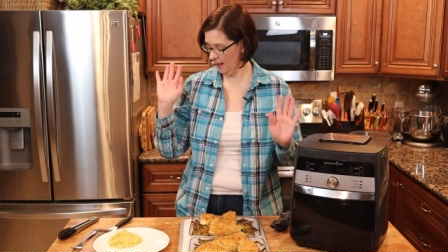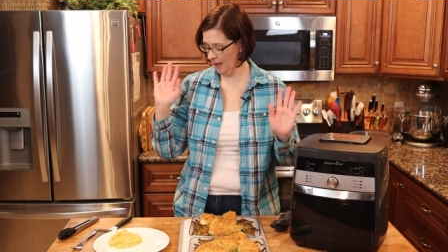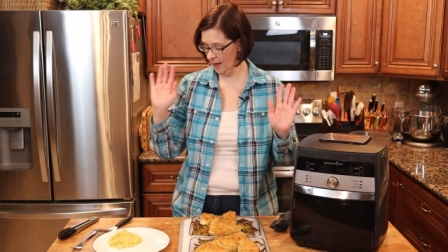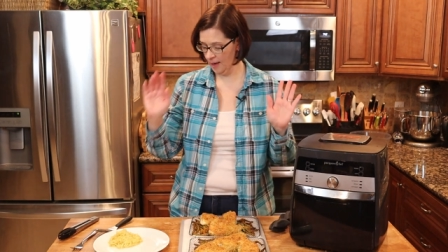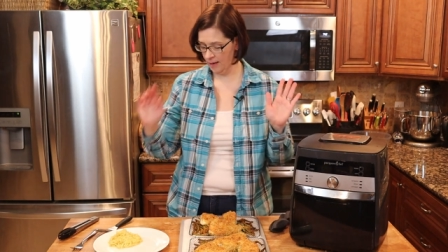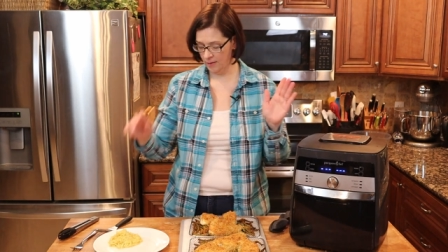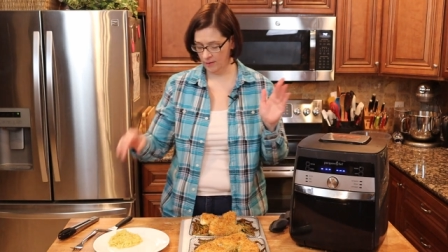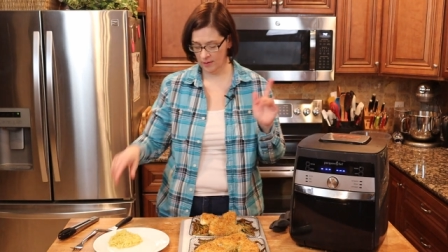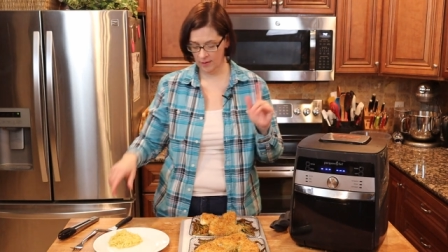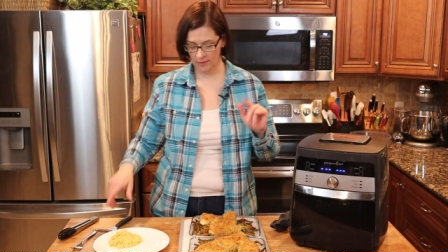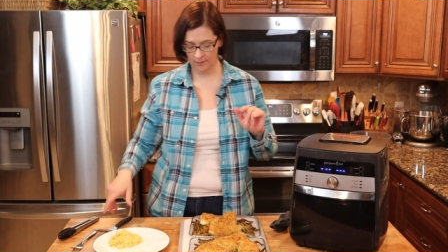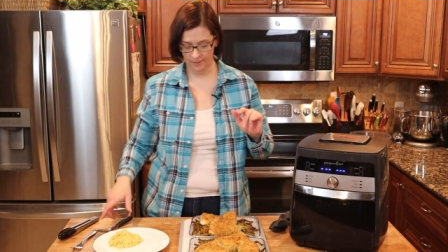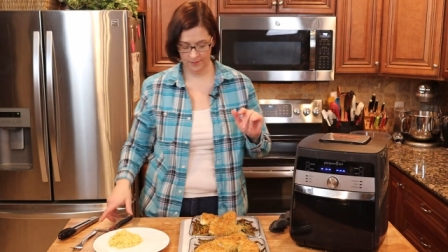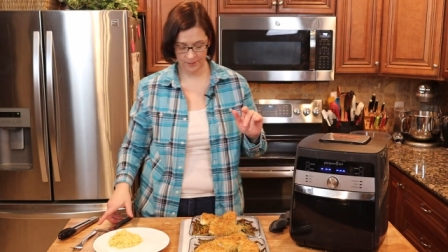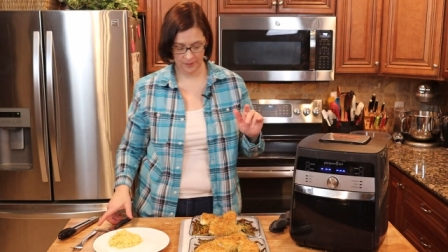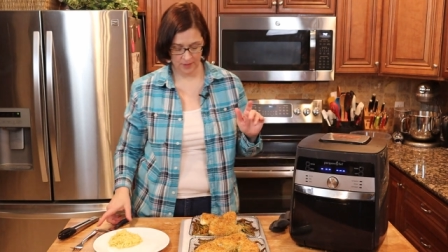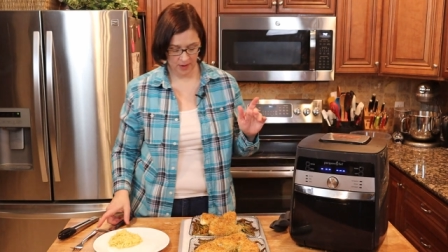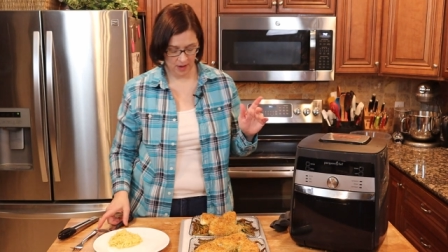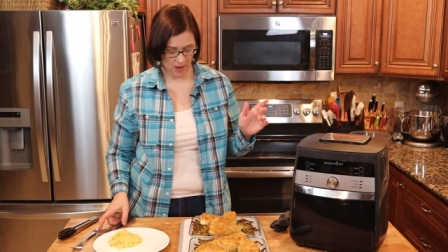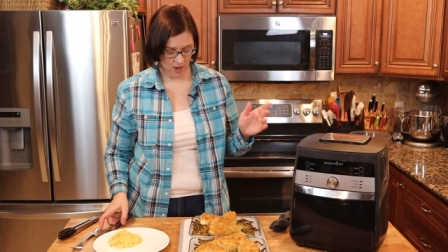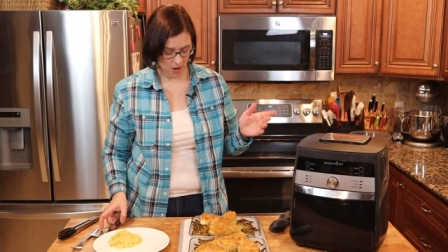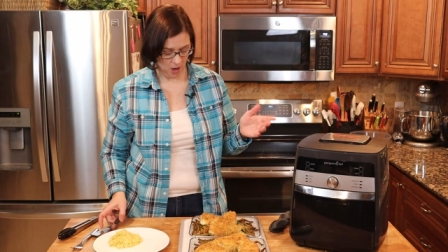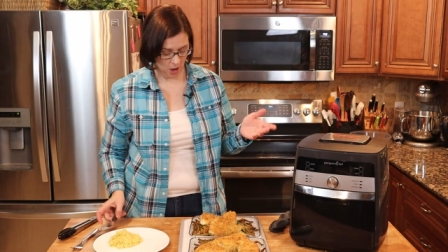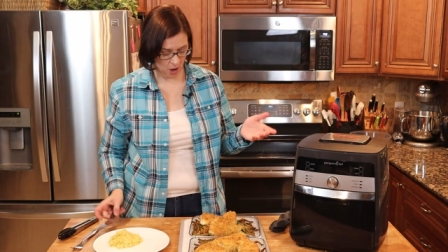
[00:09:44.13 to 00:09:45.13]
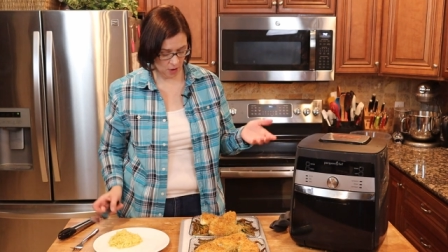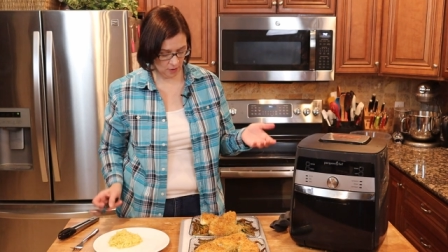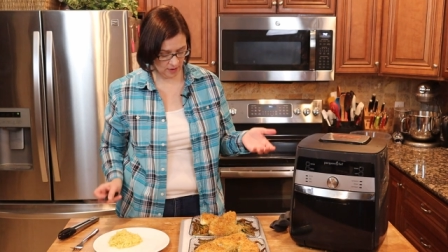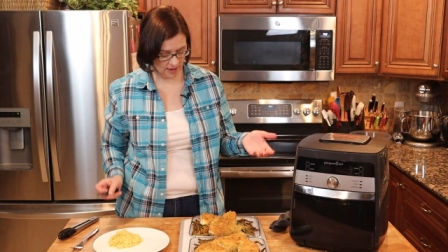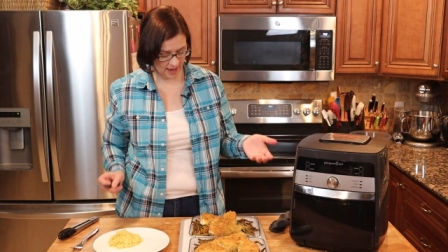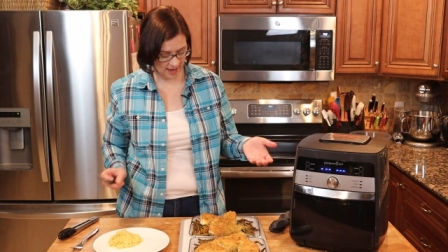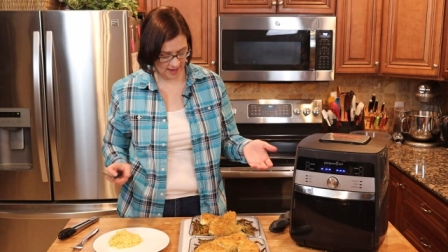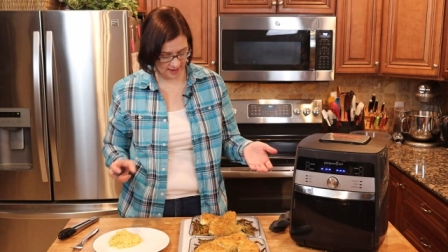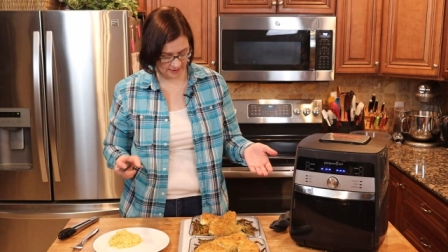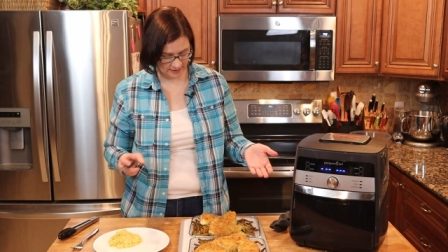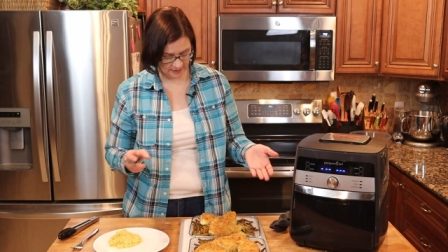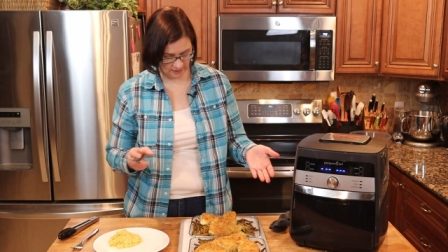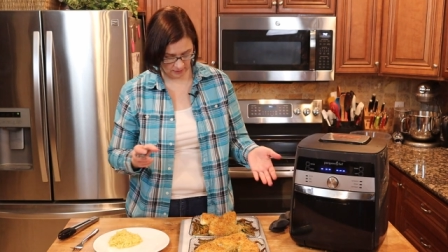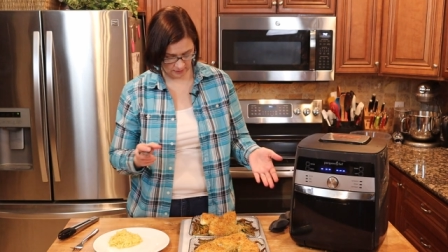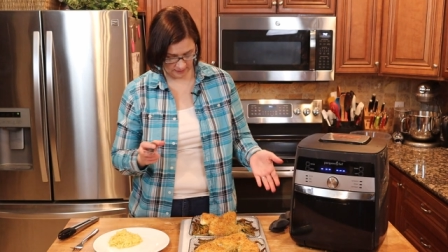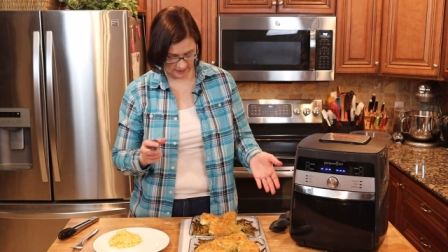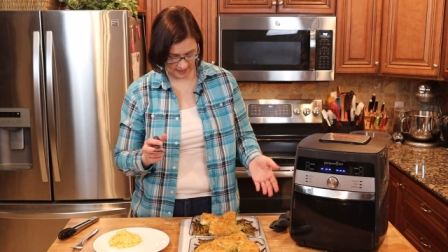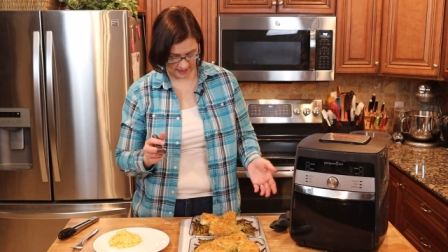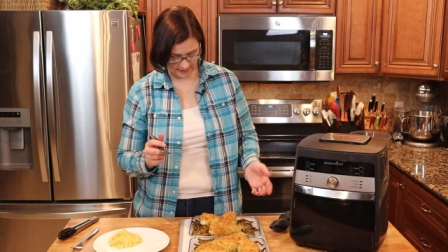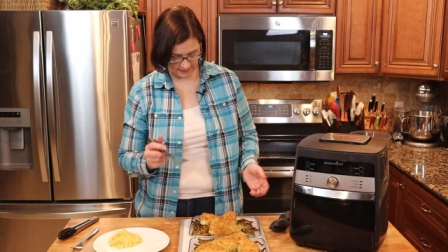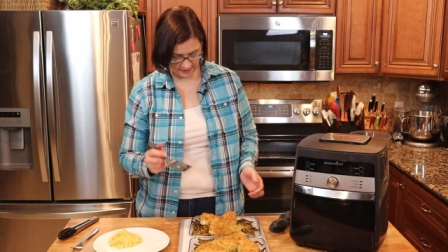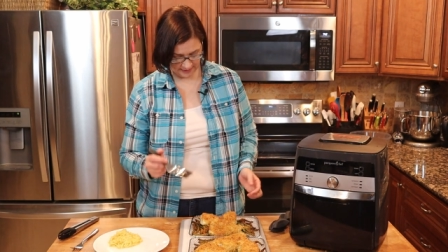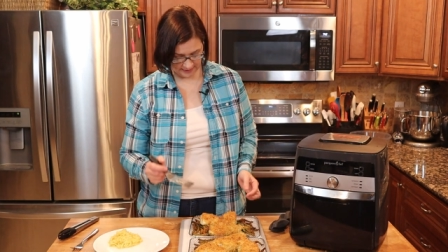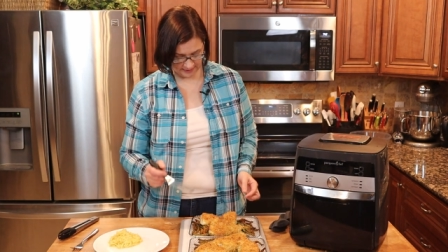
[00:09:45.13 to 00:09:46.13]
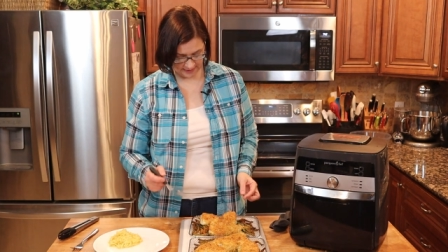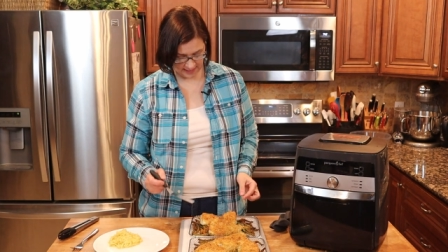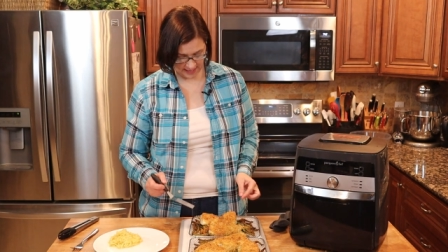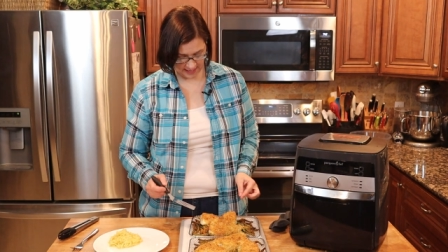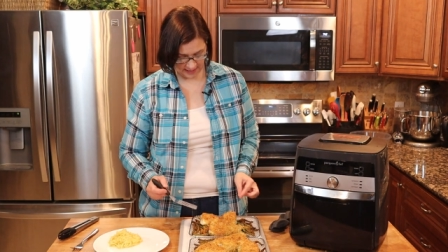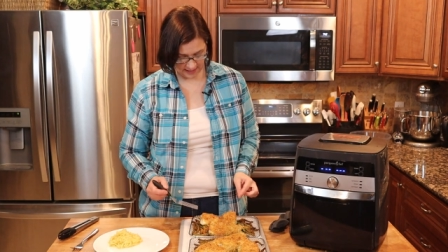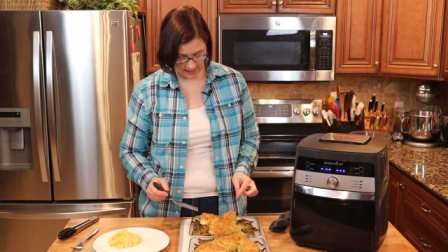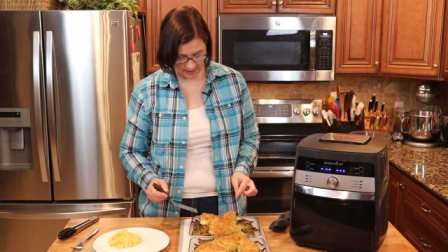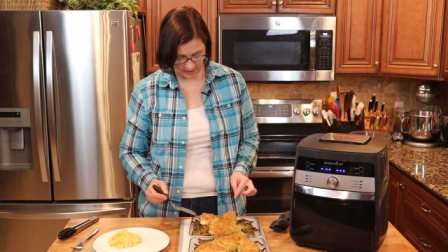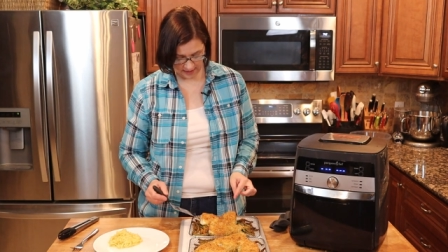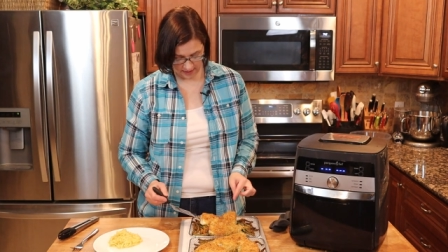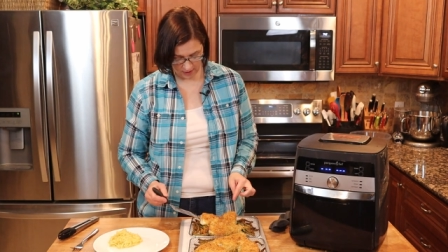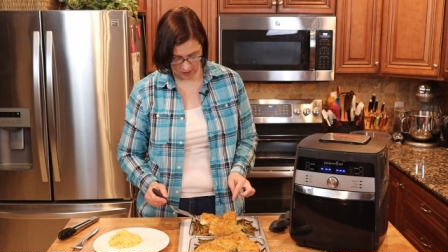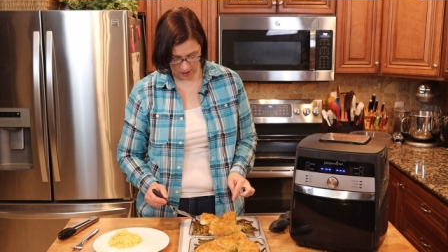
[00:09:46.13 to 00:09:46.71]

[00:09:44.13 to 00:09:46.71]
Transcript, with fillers: I don't know. Okay, so let's take,